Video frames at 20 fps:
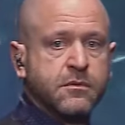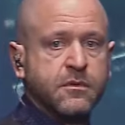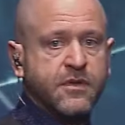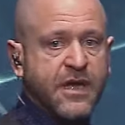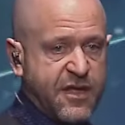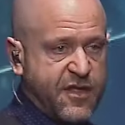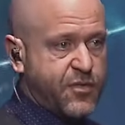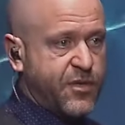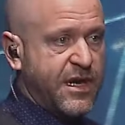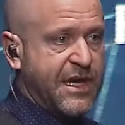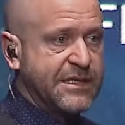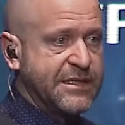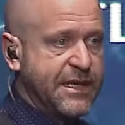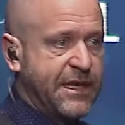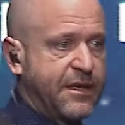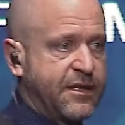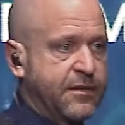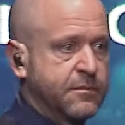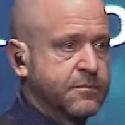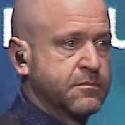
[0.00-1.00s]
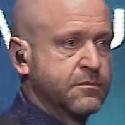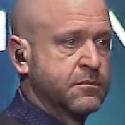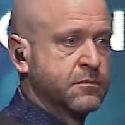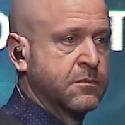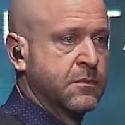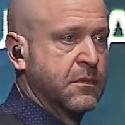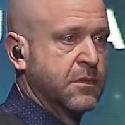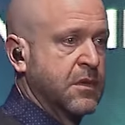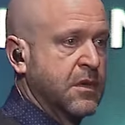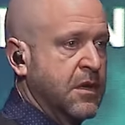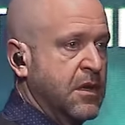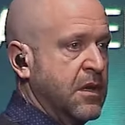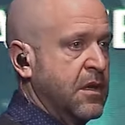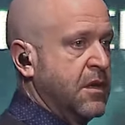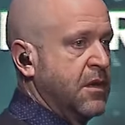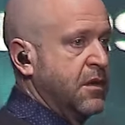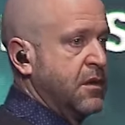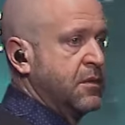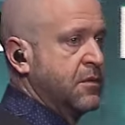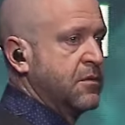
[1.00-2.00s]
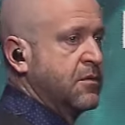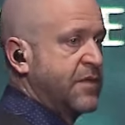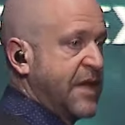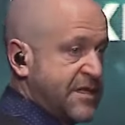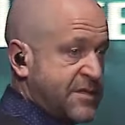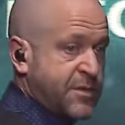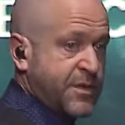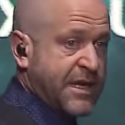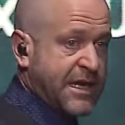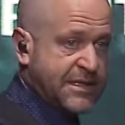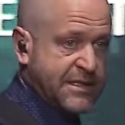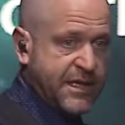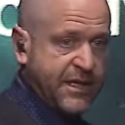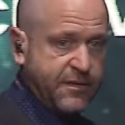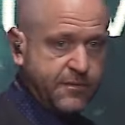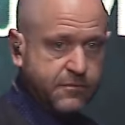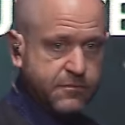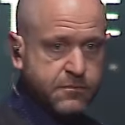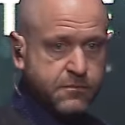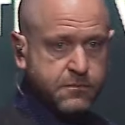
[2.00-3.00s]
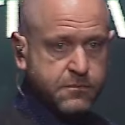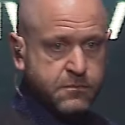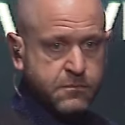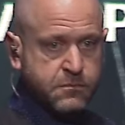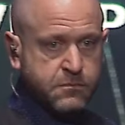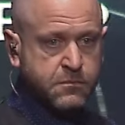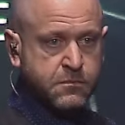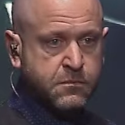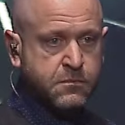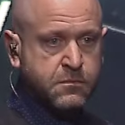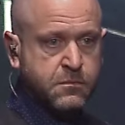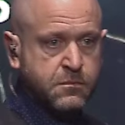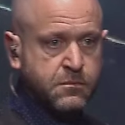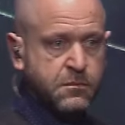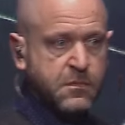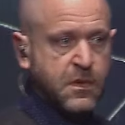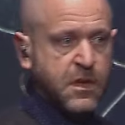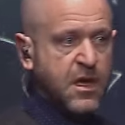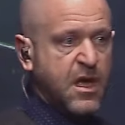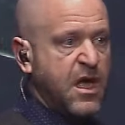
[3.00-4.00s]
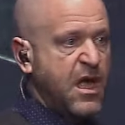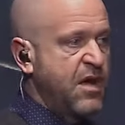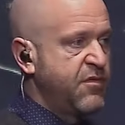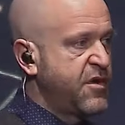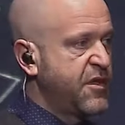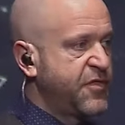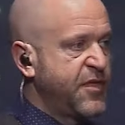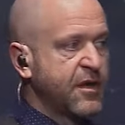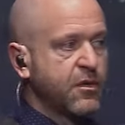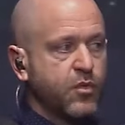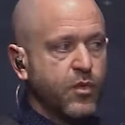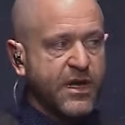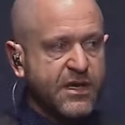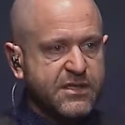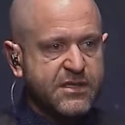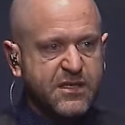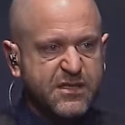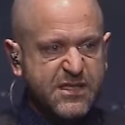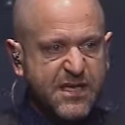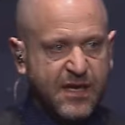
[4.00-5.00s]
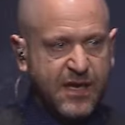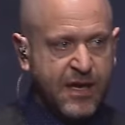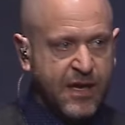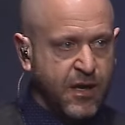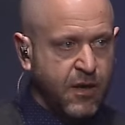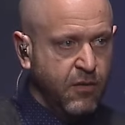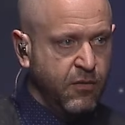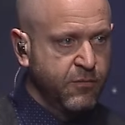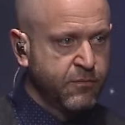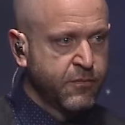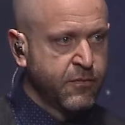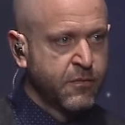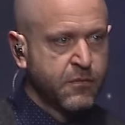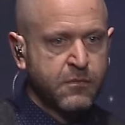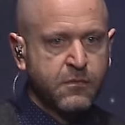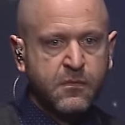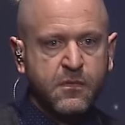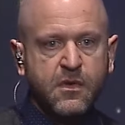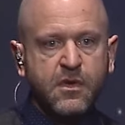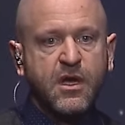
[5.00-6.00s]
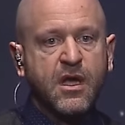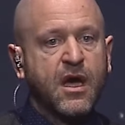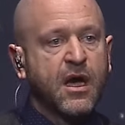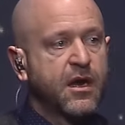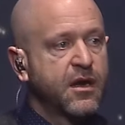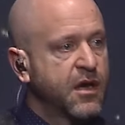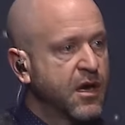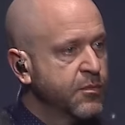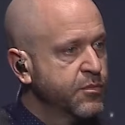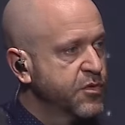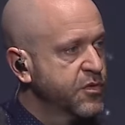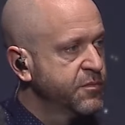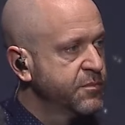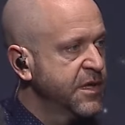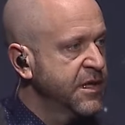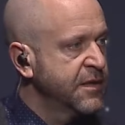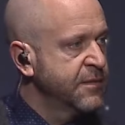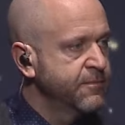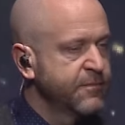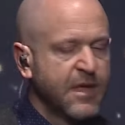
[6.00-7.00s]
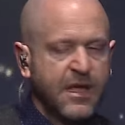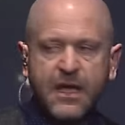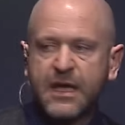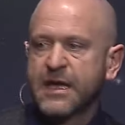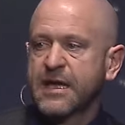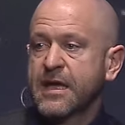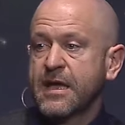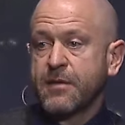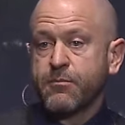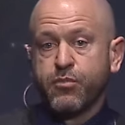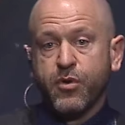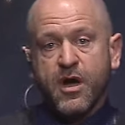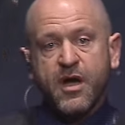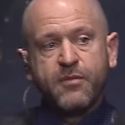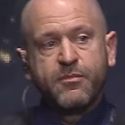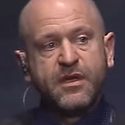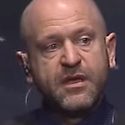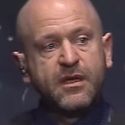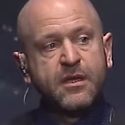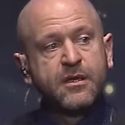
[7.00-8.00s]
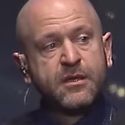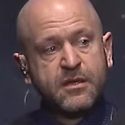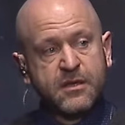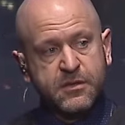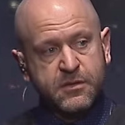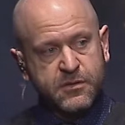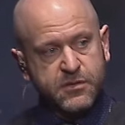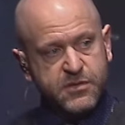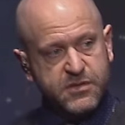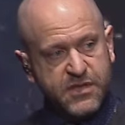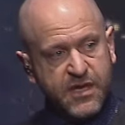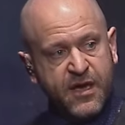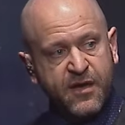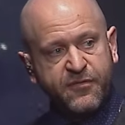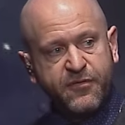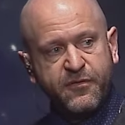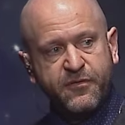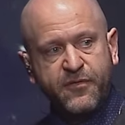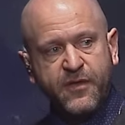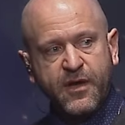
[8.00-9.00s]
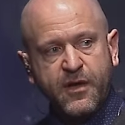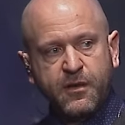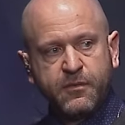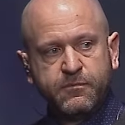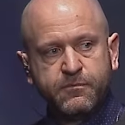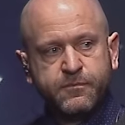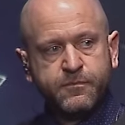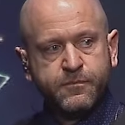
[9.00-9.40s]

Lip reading: That's what I did. That's what I did. Everything went to hell. God humbled me and brought me to FFL.